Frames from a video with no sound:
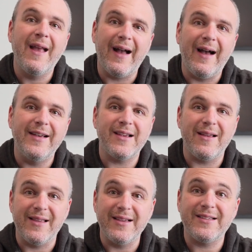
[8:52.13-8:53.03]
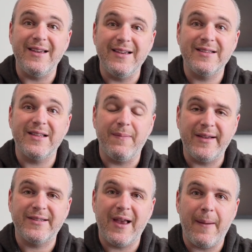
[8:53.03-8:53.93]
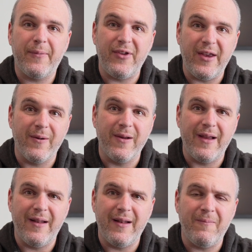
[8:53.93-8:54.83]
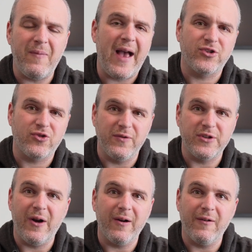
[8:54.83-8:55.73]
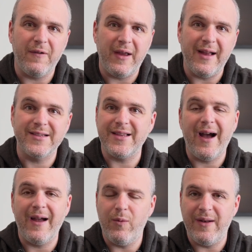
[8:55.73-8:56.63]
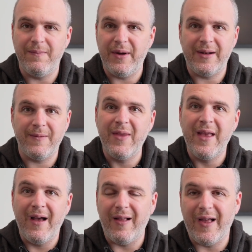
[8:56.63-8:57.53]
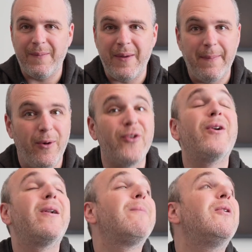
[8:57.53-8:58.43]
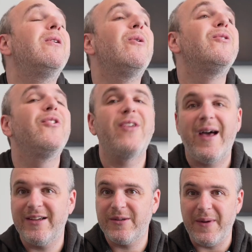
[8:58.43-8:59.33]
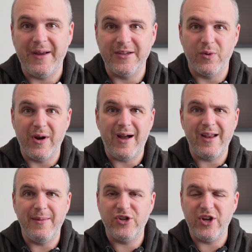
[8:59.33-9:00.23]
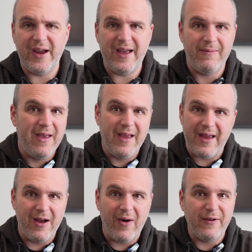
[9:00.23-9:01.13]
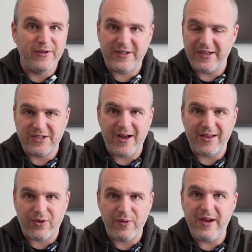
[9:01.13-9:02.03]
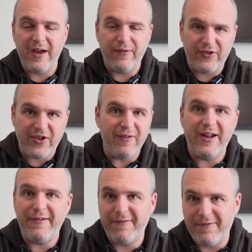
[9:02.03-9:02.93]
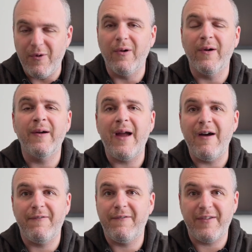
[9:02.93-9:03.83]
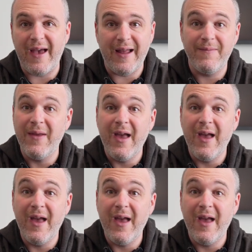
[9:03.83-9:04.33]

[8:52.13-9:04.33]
Guys, this is the best kept secret in astrophotography. It's the I win button. A lot of people will turn up their noses at us because we're not imaging at, you know, f6.3, f7, f4, f10.